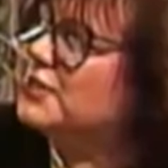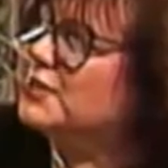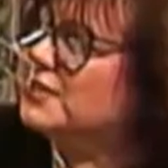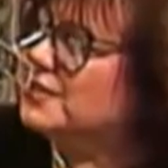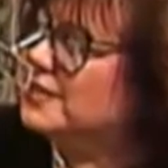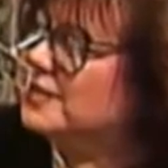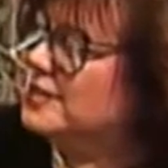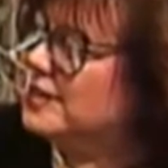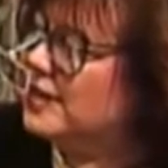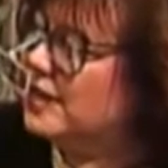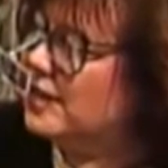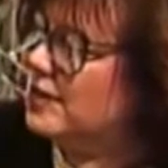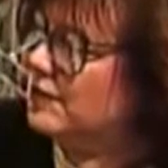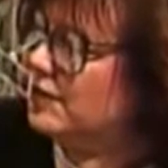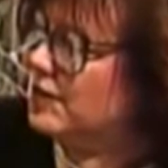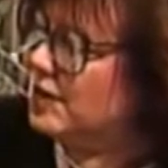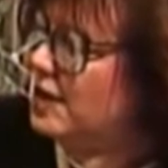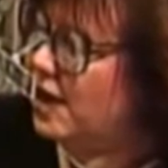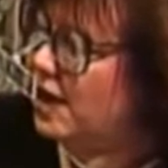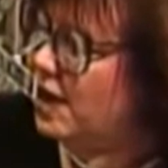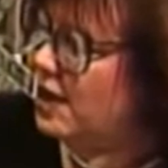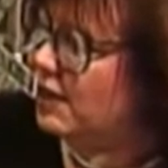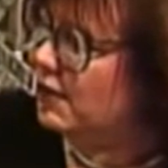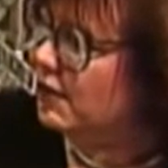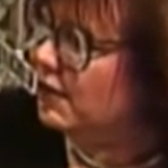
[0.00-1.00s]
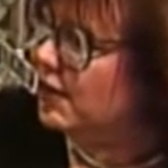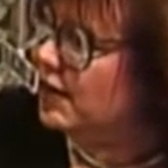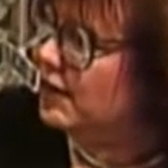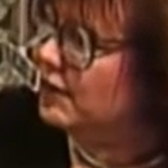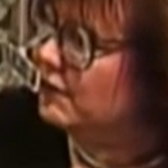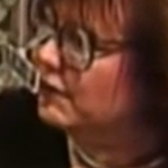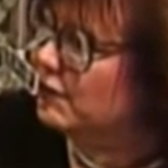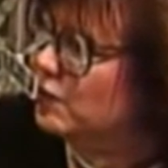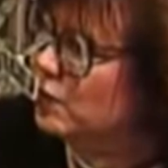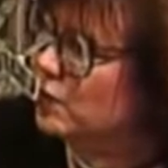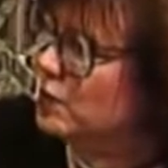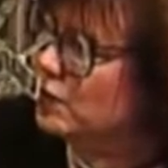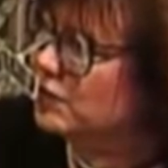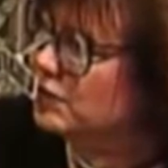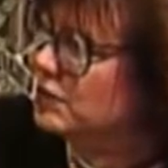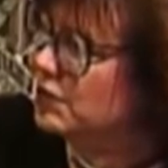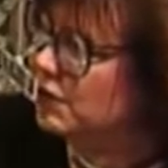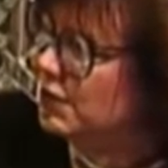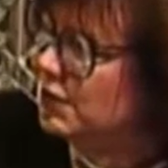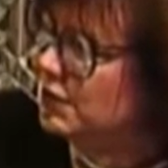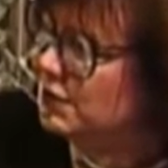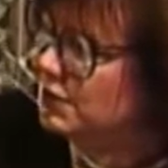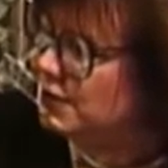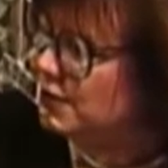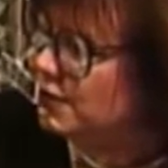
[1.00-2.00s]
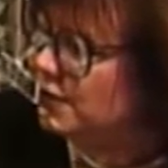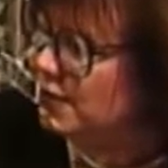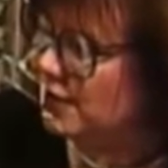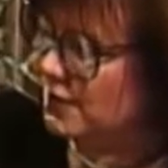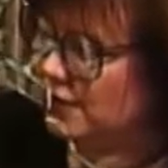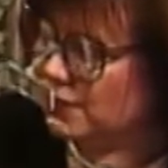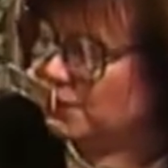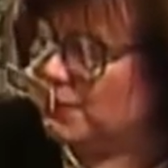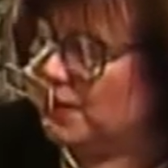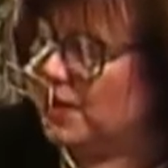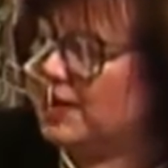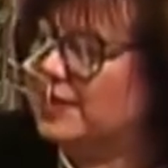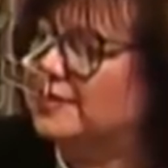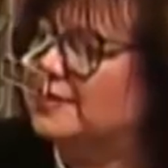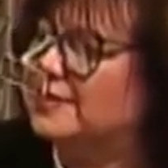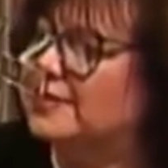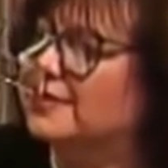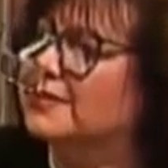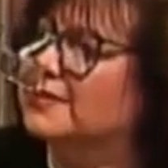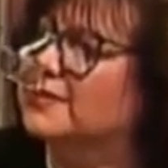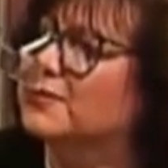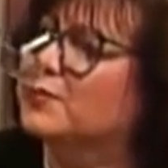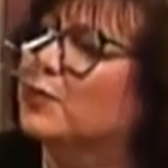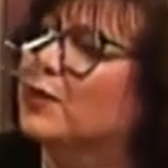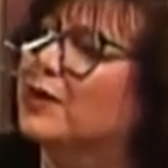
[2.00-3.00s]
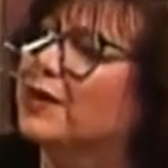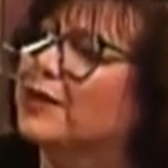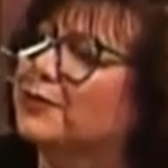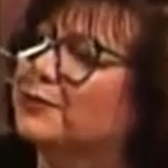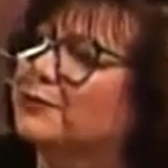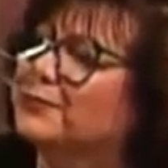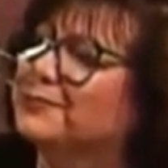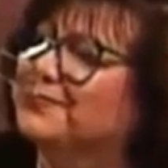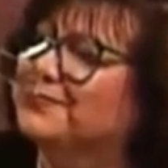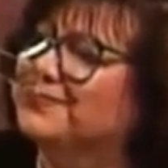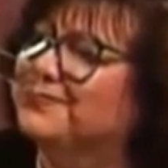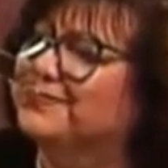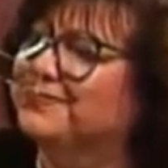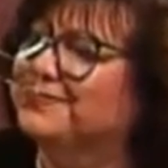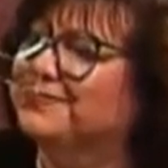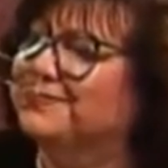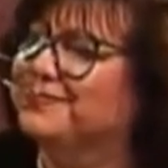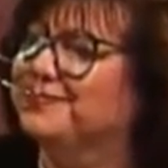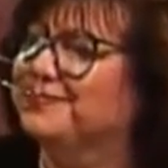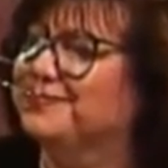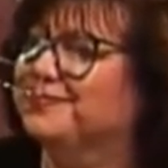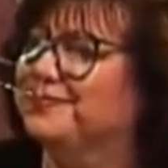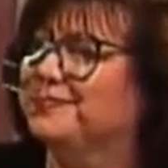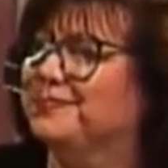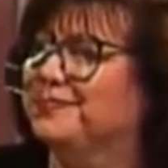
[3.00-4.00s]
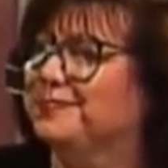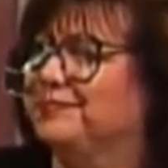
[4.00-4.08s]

instead of a collar, and of course used at other places as well. Oh,